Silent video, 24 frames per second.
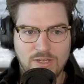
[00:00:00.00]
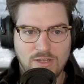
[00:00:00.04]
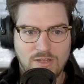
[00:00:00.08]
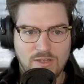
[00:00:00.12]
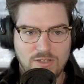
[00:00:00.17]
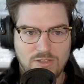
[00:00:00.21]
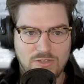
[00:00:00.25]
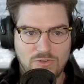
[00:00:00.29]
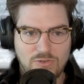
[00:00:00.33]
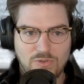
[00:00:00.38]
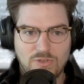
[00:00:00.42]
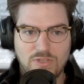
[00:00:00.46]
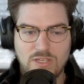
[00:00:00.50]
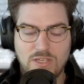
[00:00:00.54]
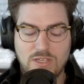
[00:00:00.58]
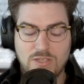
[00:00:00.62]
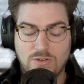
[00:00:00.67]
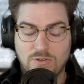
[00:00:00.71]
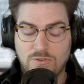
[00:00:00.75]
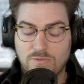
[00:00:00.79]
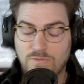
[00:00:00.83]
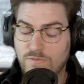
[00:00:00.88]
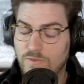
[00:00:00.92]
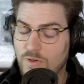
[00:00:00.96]

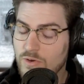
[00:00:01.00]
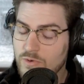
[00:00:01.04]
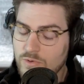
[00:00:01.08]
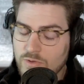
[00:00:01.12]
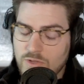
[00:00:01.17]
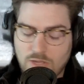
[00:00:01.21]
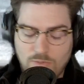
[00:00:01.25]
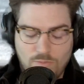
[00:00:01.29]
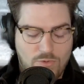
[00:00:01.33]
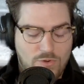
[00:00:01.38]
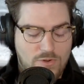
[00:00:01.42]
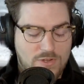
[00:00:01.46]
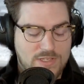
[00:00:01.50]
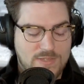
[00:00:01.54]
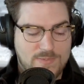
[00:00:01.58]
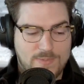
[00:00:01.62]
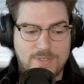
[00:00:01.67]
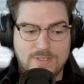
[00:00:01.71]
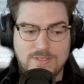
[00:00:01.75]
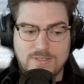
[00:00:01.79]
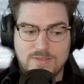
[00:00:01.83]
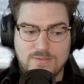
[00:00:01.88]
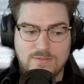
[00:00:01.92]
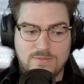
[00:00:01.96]
Your phone will get more
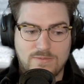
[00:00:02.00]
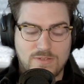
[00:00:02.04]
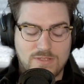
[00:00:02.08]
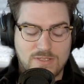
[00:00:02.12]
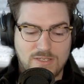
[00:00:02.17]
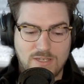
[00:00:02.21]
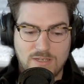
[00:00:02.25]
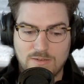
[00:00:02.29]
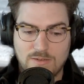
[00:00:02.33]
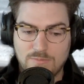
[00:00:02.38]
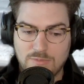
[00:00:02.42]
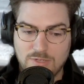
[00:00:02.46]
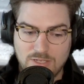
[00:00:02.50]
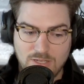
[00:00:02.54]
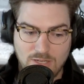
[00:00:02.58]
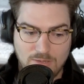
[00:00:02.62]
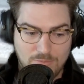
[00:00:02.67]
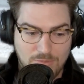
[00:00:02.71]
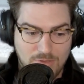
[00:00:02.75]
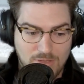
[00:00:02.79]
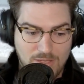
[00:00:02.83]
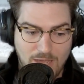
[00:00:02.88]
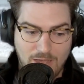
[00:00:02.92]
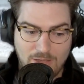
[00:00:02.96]
expensive. It's going to
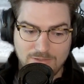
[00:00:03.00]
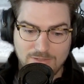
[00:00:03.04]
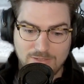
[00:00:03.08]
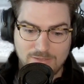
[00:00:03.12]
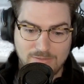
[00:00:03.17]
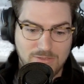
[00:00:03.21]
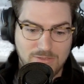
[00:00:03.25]
become $1,000,